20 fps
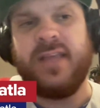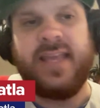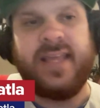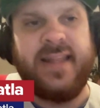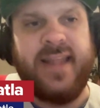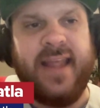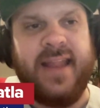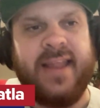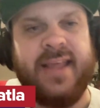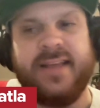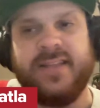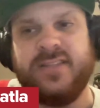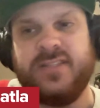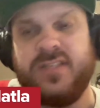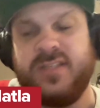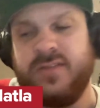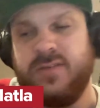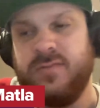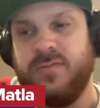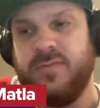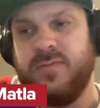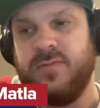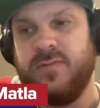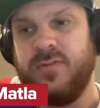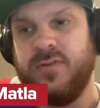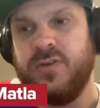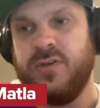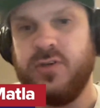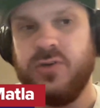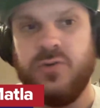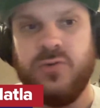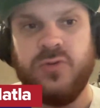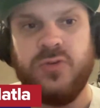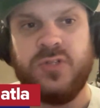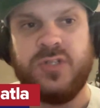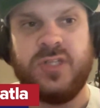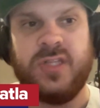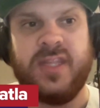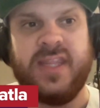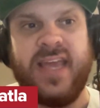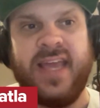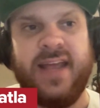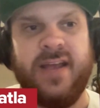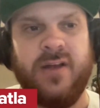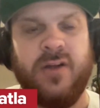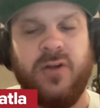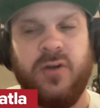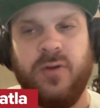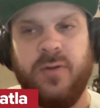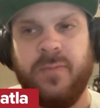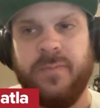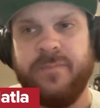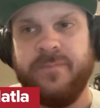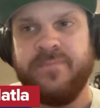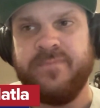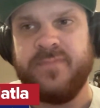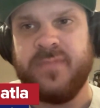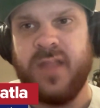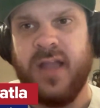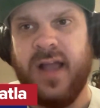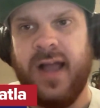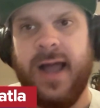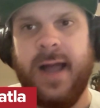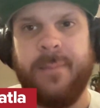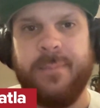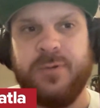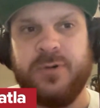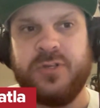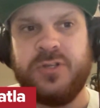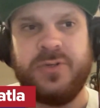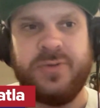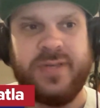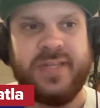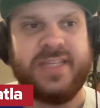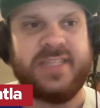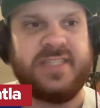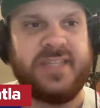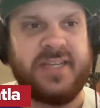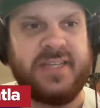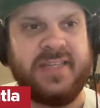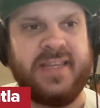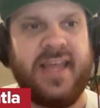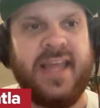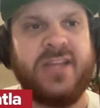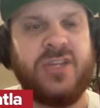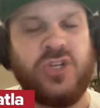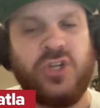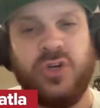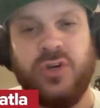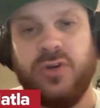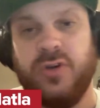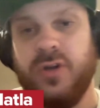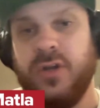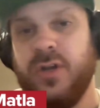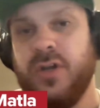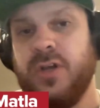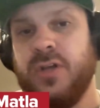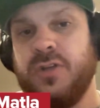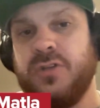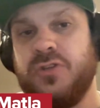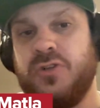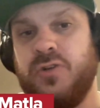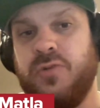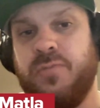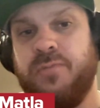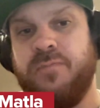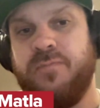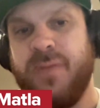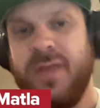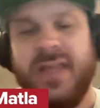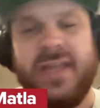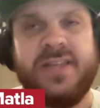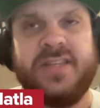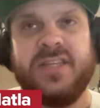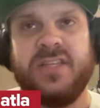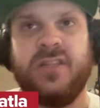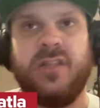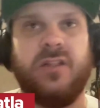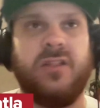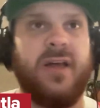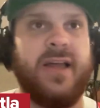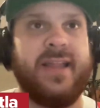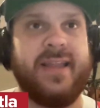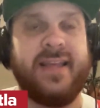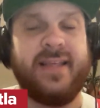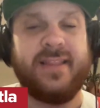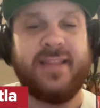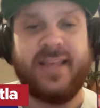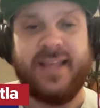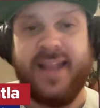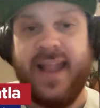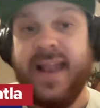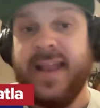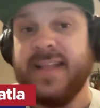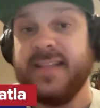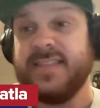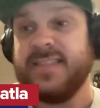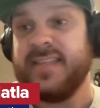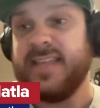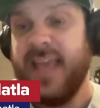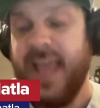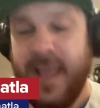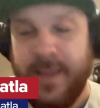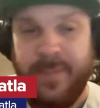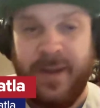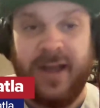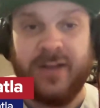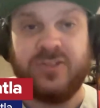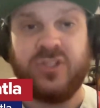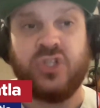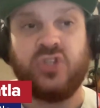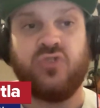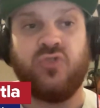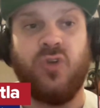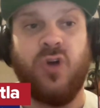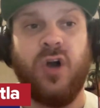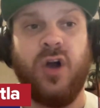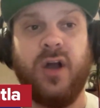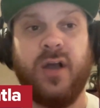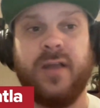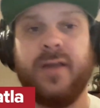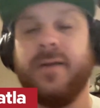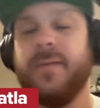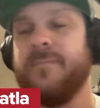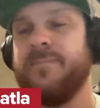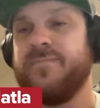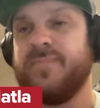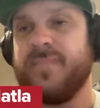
the Canadiens used their opportunistic nature to beat the Lightning. The Canadiens came out strong